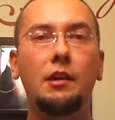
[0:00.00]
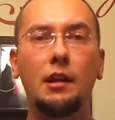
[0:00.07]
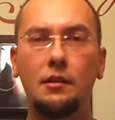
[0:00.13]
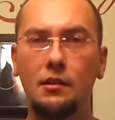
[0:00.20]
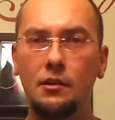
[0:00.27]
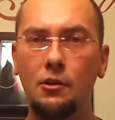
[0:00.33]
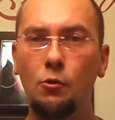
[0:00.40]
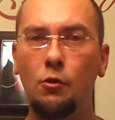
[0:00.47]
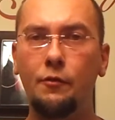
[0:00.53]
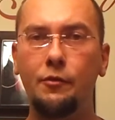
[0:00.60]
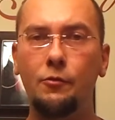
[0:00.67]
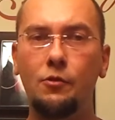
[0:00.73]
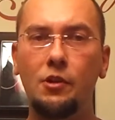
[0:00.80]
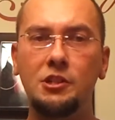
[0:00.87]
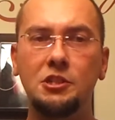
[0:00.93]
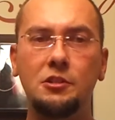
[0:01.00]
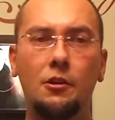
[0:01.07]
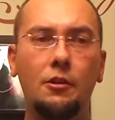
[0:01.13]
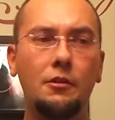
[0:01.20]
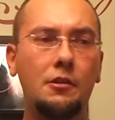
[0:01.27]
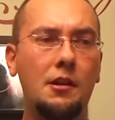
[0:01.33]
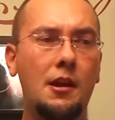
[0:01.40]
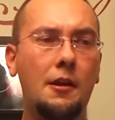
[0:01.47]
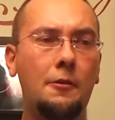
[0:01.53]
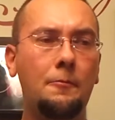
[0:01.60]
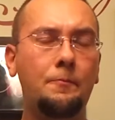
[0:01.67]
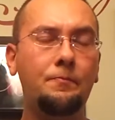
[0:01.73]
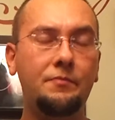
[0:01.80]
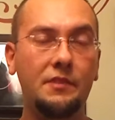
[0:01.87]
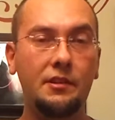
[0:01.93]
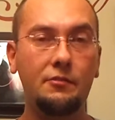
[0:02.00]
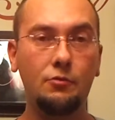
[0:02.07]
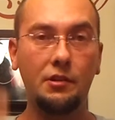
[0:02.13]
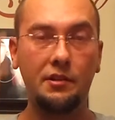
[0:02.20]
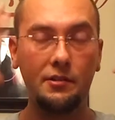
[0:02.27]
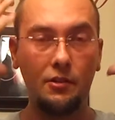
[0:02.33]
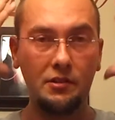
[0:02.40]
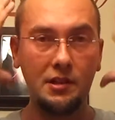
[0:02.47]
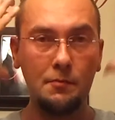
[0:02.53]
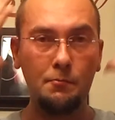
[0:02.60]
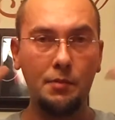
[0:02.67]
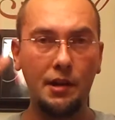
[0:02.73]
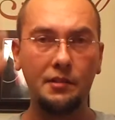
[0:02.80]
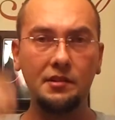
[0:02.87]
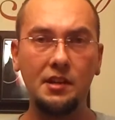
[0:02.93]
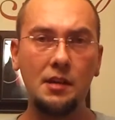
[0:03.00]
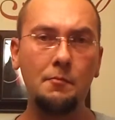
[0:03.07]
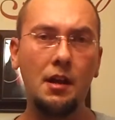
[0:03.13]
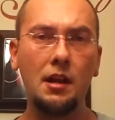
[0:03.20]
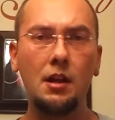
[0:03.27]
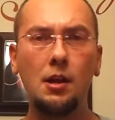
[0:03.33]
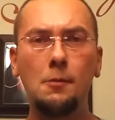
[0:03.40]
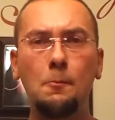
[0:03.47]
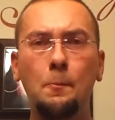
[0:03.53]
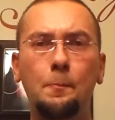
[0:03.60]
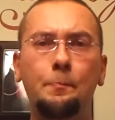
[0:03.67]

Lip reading: Getting an endorphin rush starting now. It's really starting to get buzzy in my head.